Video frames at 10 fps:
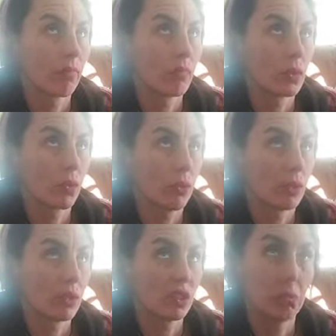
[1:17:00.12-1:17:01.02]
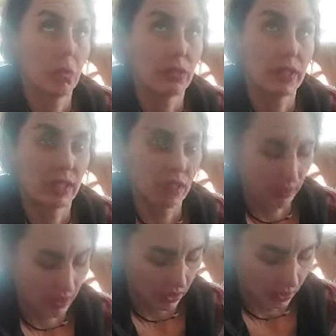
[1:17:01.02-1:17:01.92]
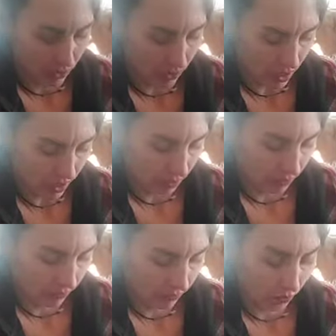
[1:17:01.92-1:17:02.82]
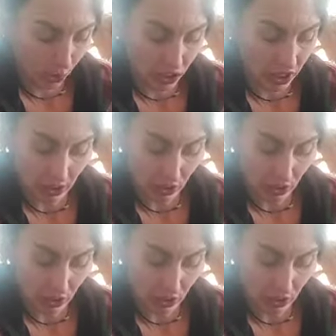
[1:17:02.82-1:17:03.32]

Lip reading: So we're exploring something new there, forging